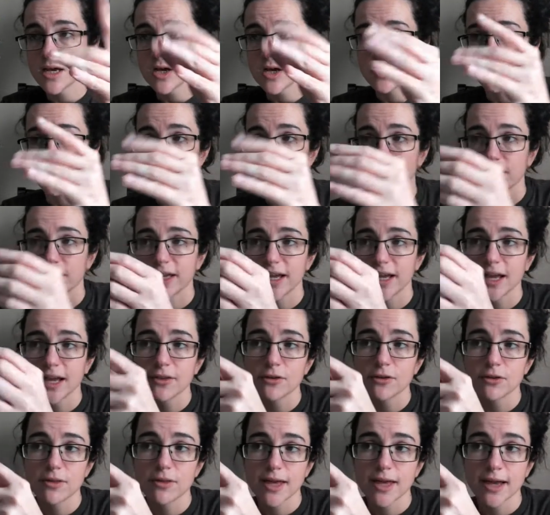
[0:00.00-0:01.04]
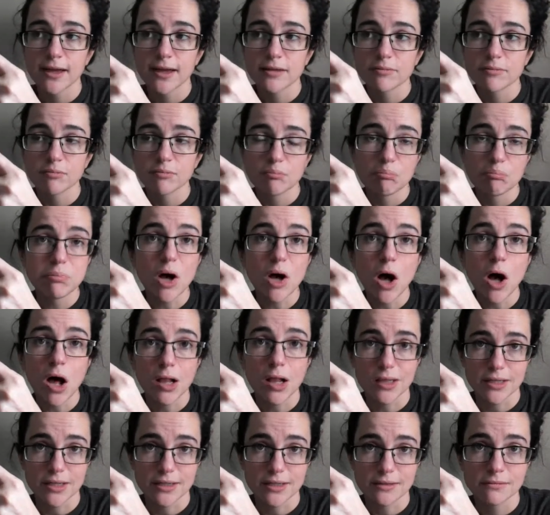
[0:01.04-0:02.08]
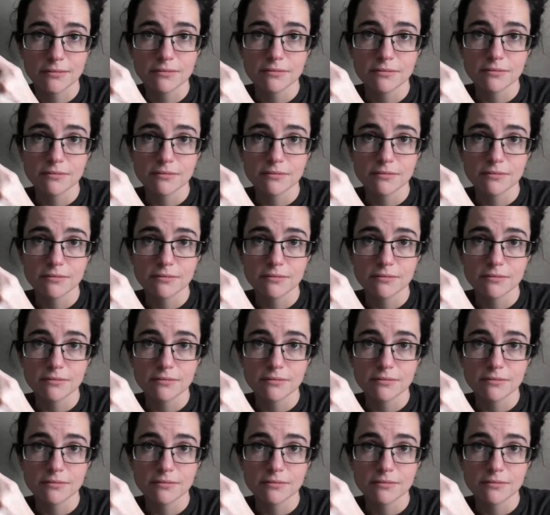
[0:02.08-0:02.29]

will gather that pollen